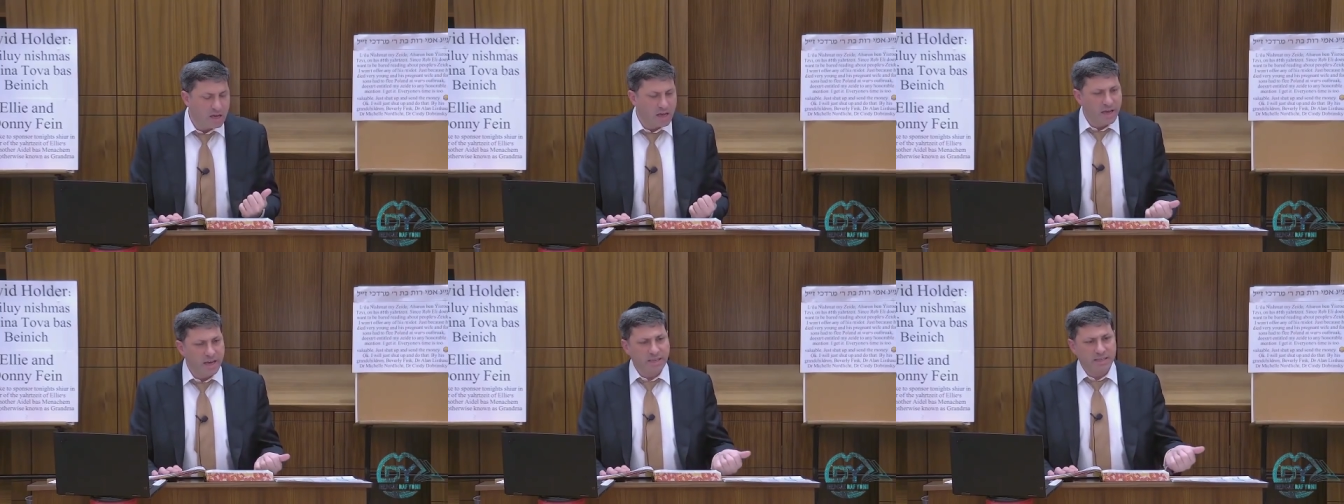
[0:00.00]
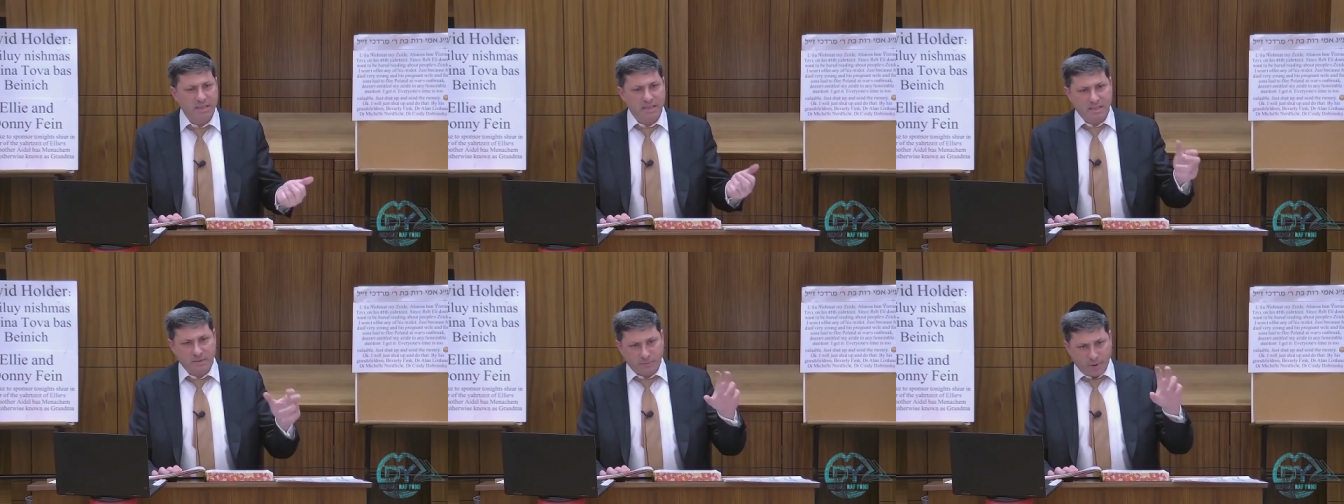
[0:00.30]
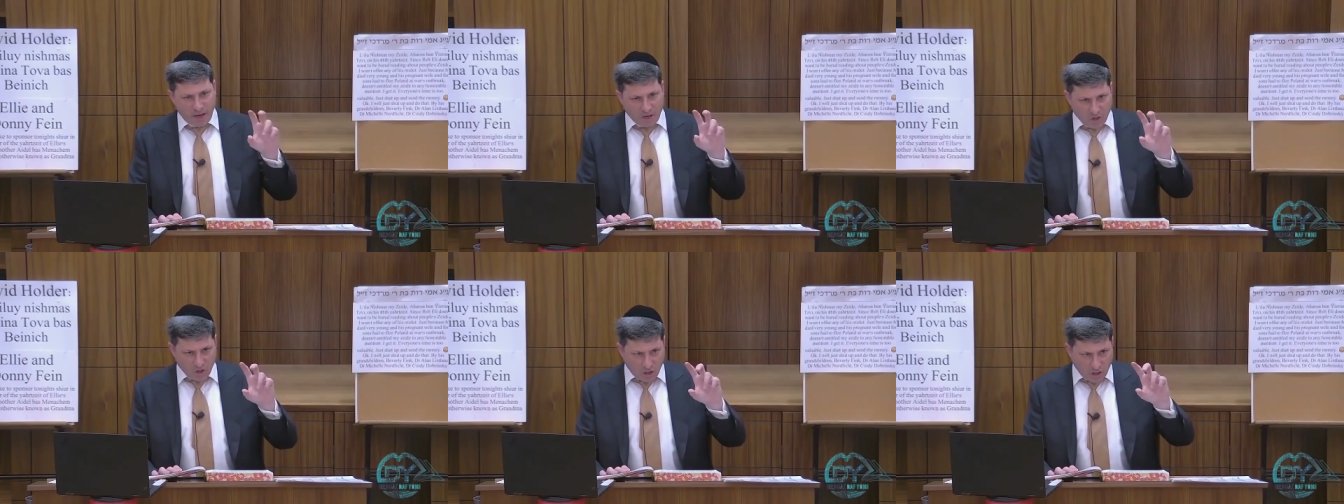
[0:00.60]
It's a
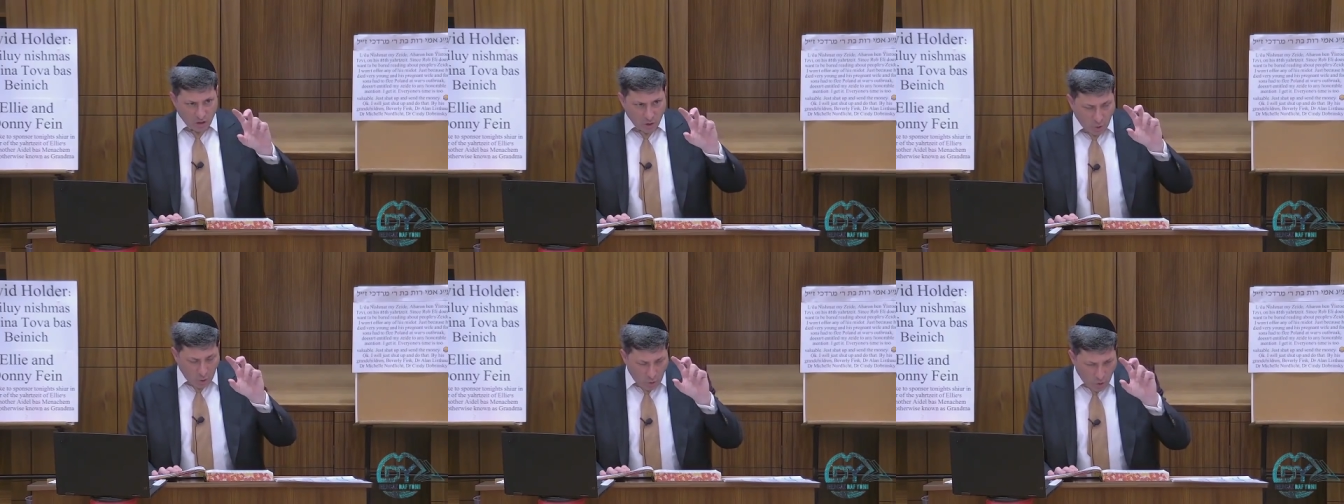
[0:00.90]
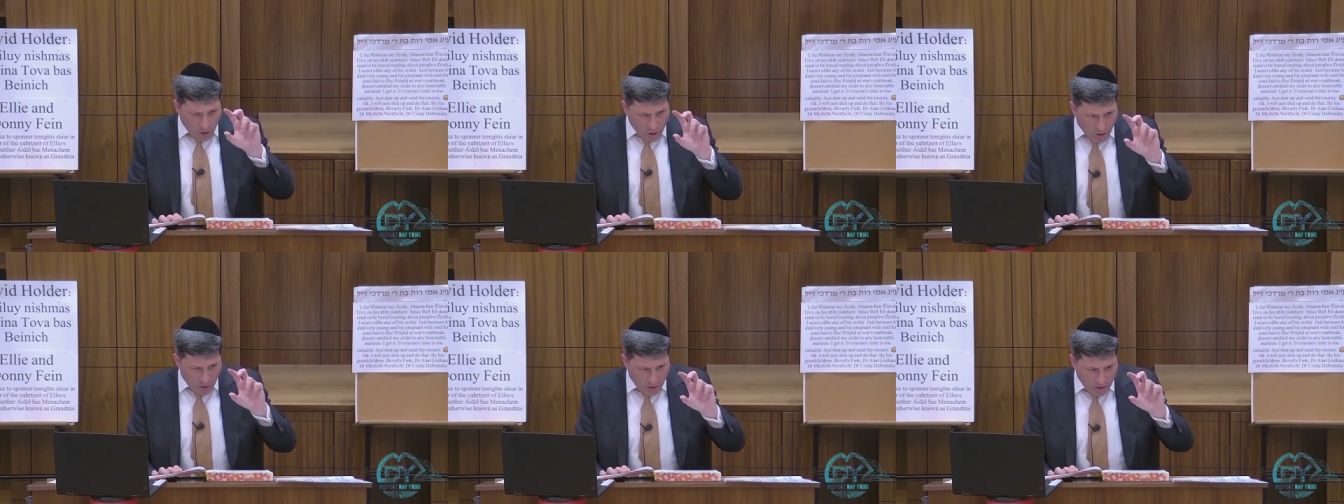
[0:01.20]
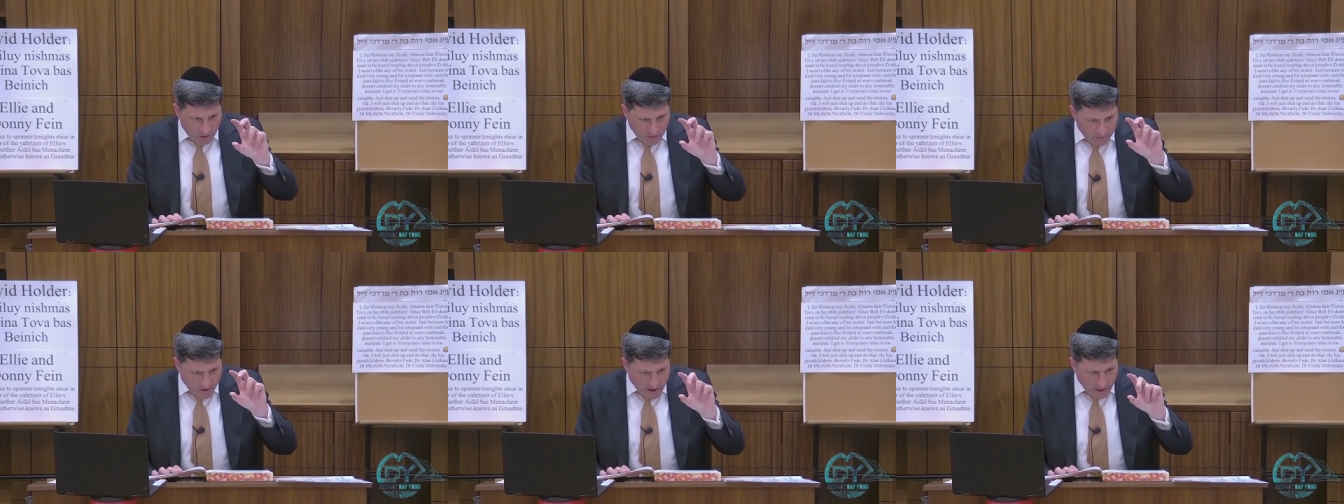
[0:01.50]
special order
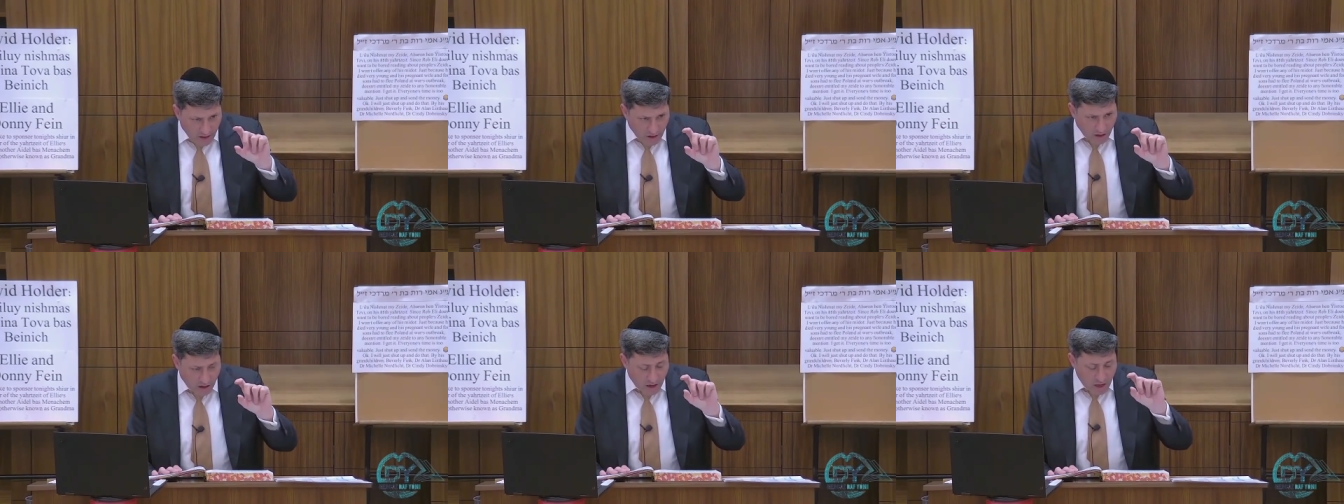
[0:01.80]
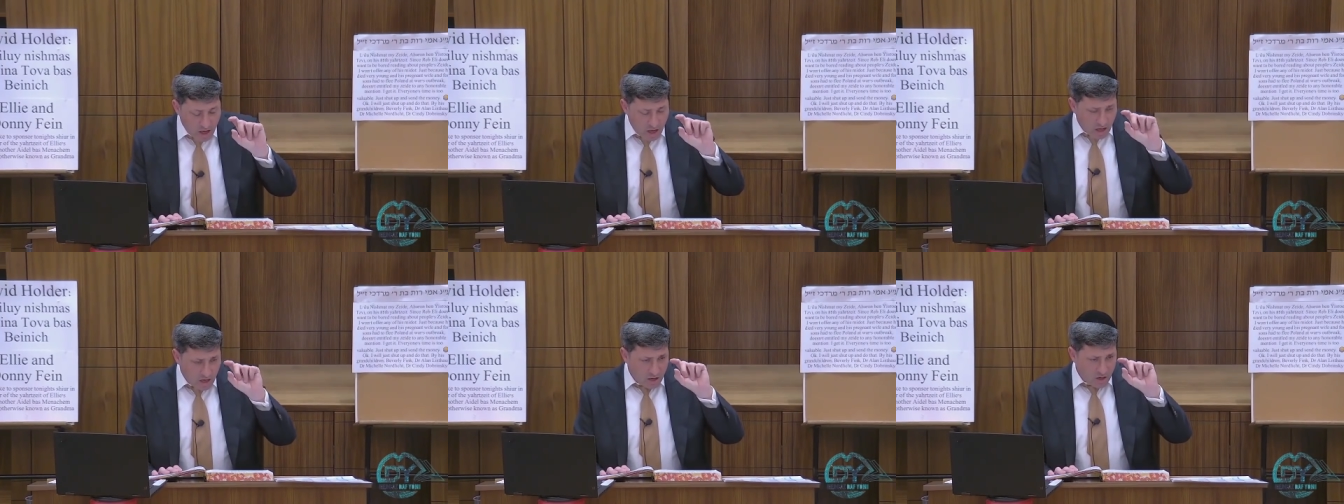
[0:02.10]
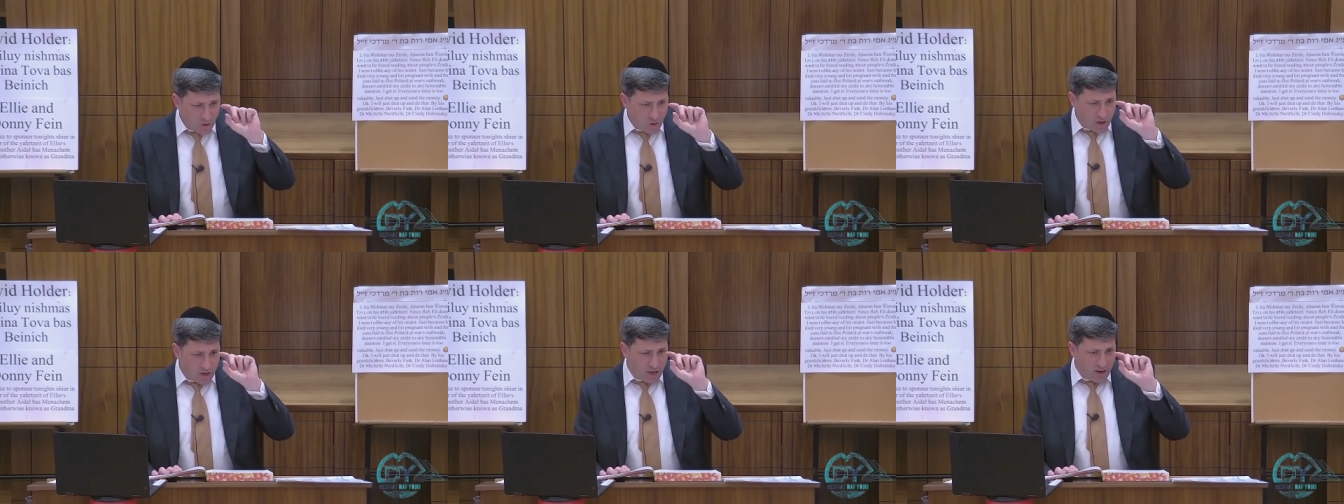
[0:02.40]
nevela.
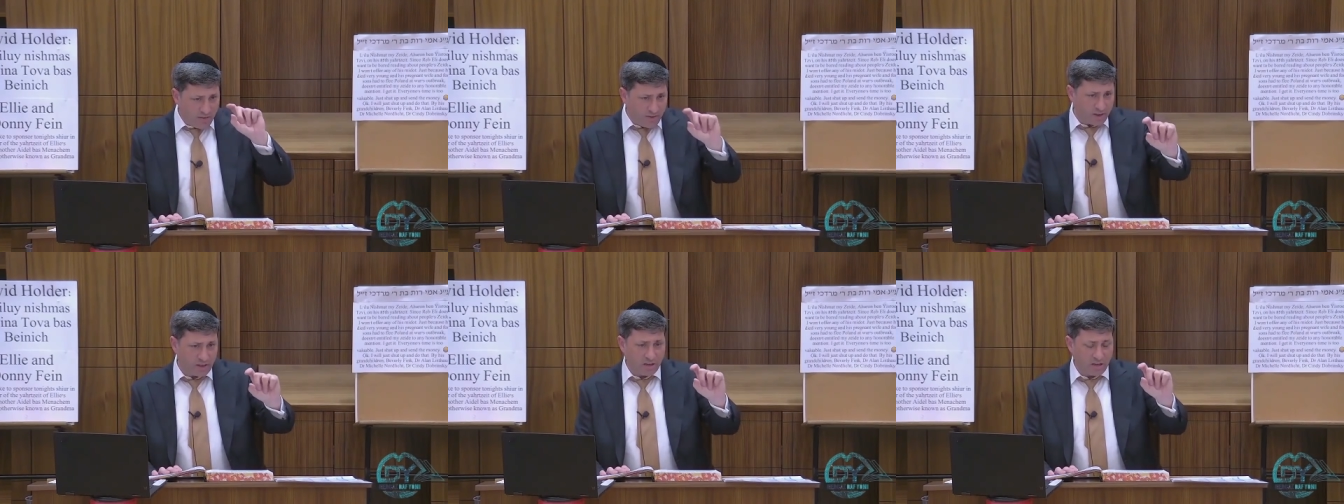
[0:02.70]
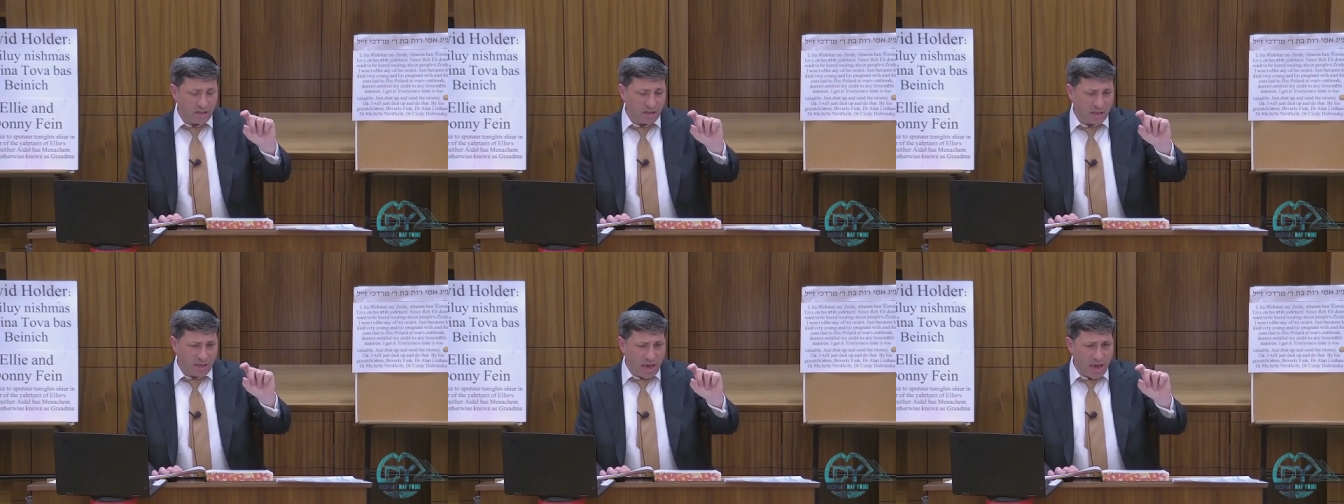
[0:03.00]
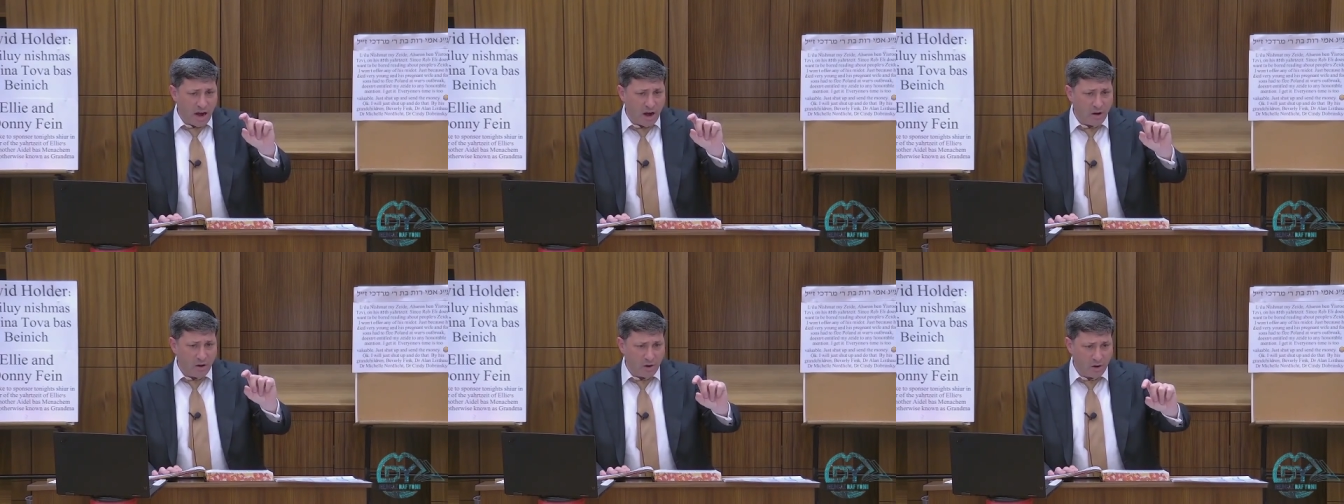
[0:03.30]
You give it to the
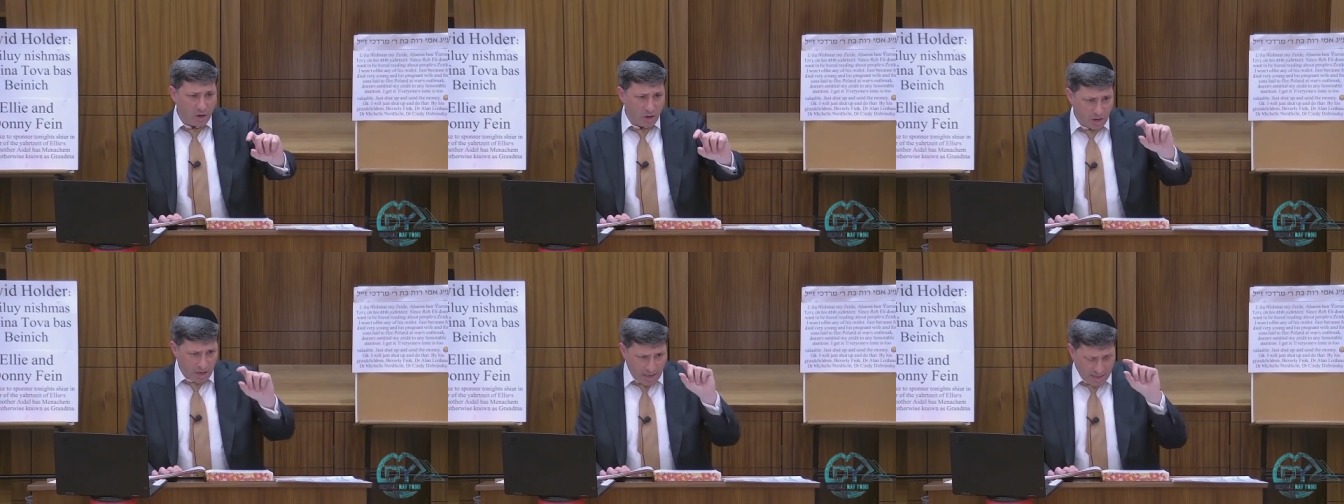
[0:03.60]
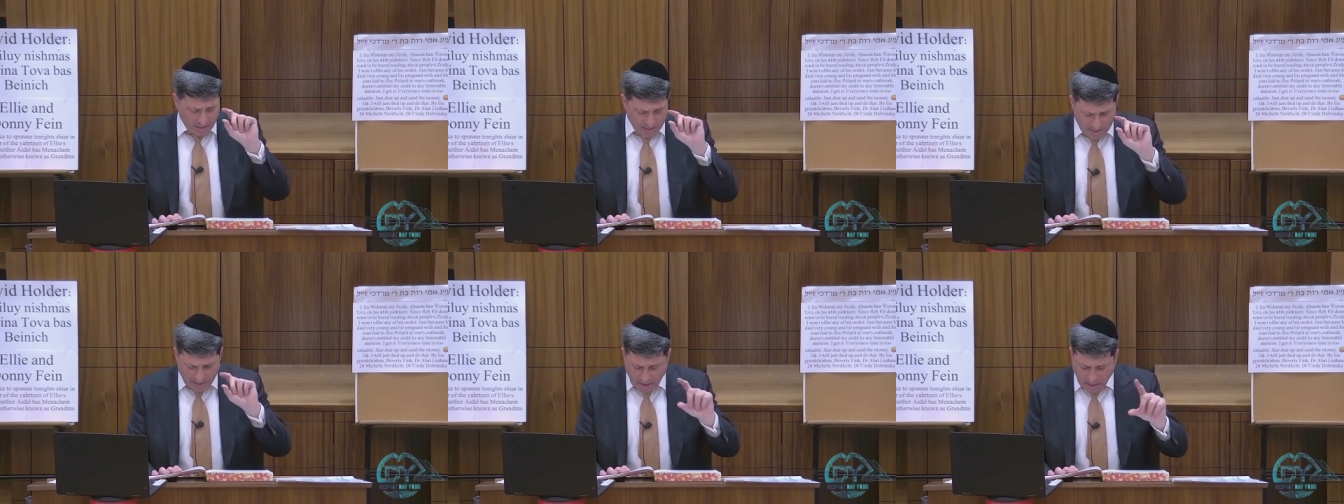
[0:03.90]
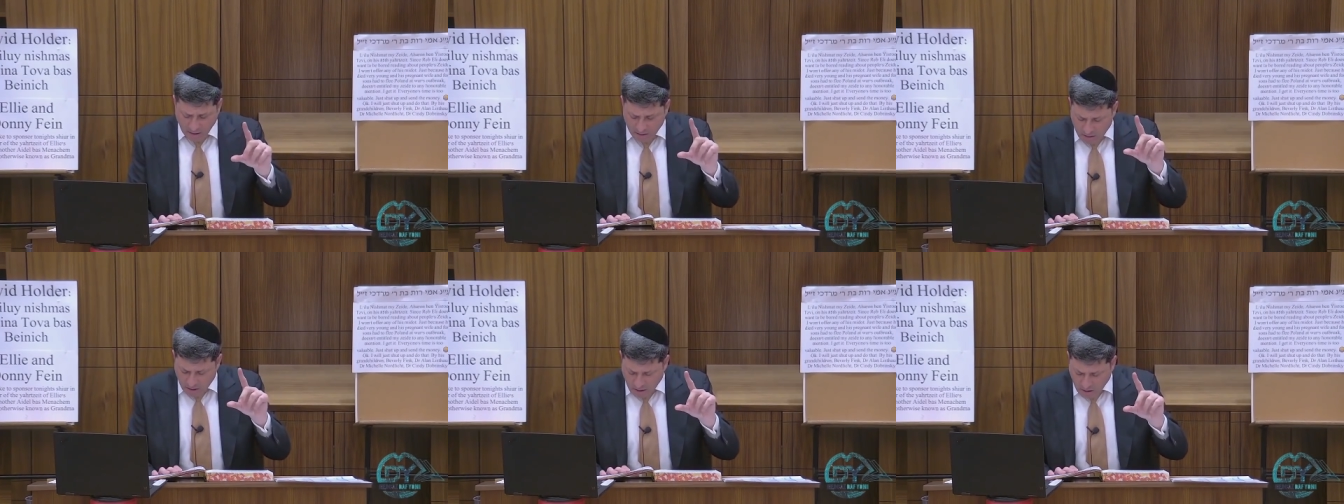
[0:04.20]
ger and
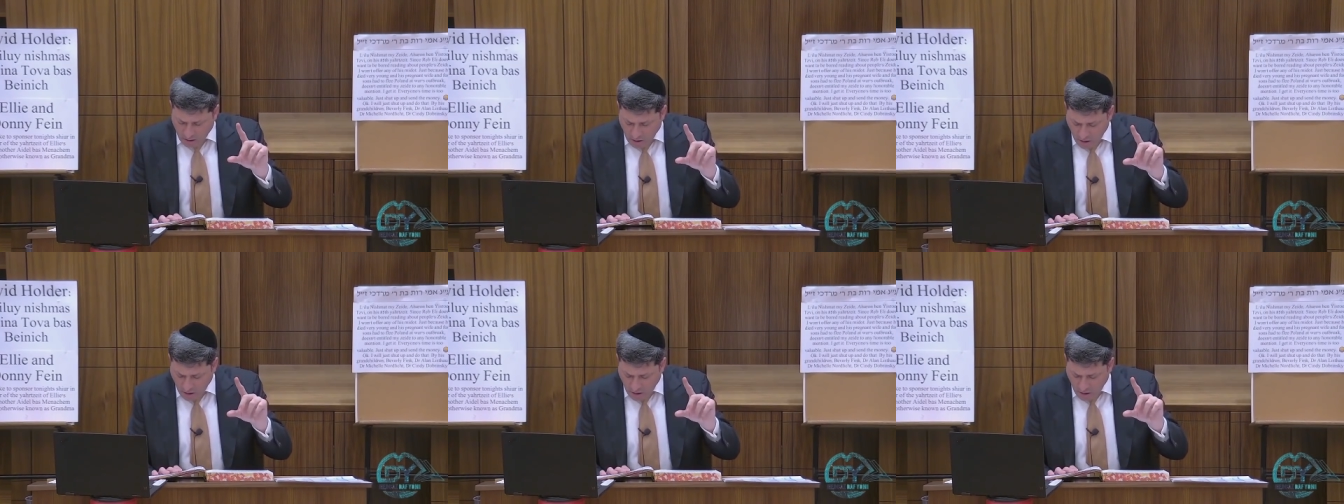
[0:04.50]
sell it to the